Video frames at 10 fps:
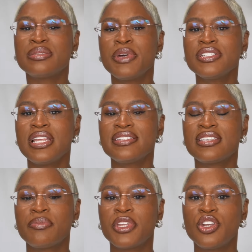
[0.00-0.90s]
It smells like
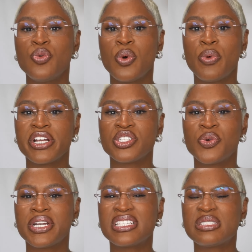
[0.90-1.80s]
something you will wear
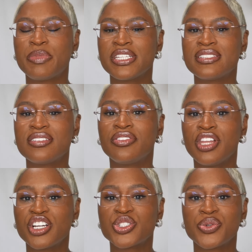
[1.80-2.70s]
to an expensive
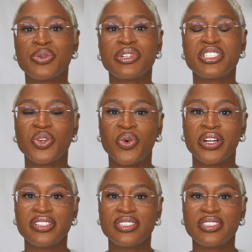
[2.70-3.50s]
luxury resort.